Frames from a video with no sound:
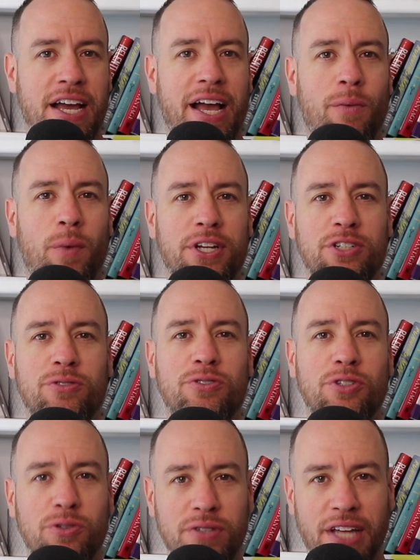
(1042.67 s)
And when you
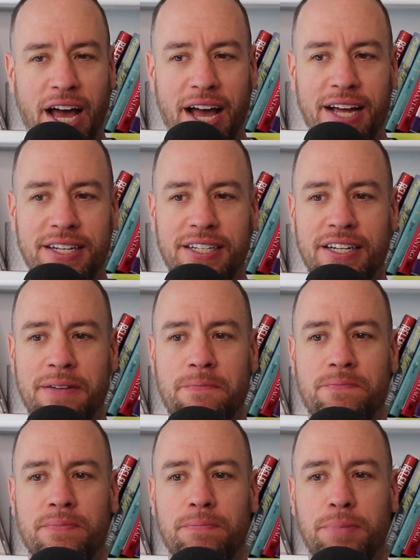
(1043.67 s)
do that,
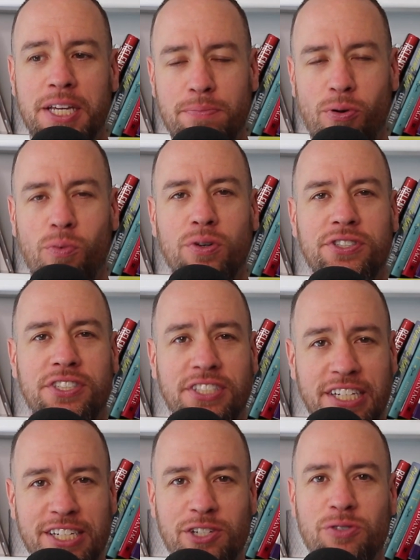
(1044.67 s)
people will
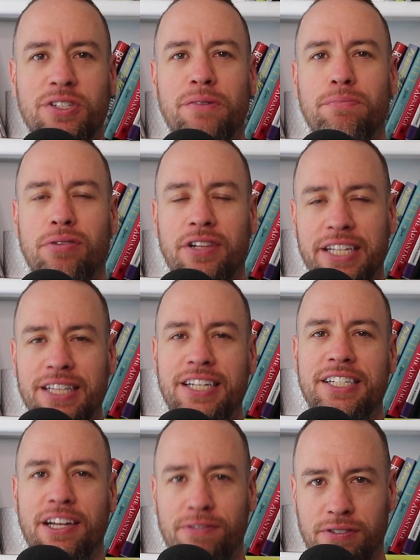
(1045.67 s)
see you completely
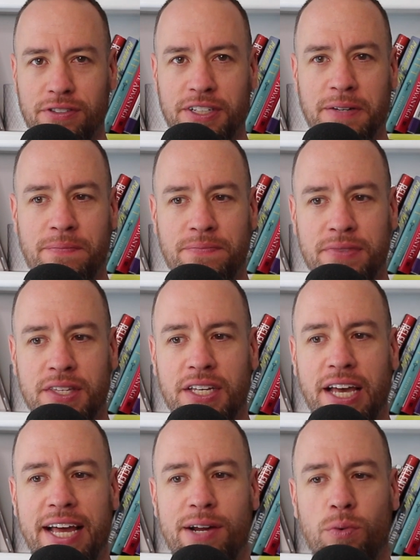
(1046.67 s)
differently
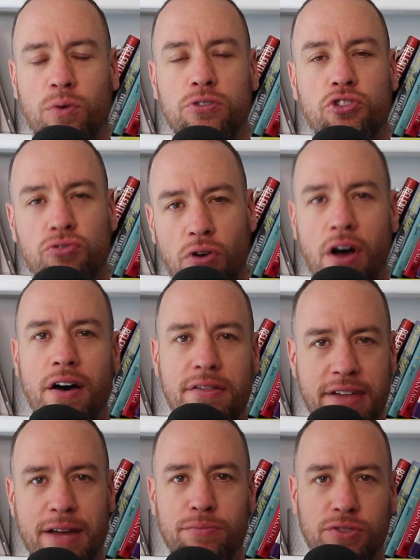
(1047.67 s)
and it will draw
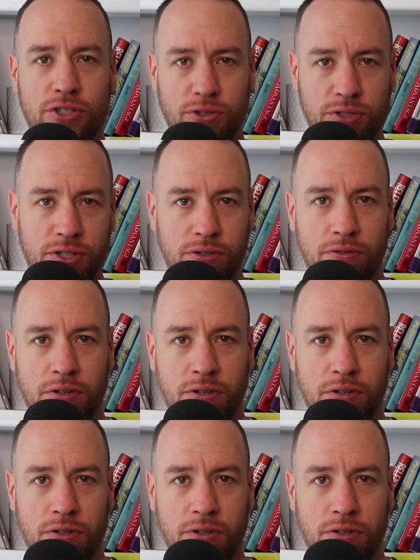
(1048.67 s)
them to you.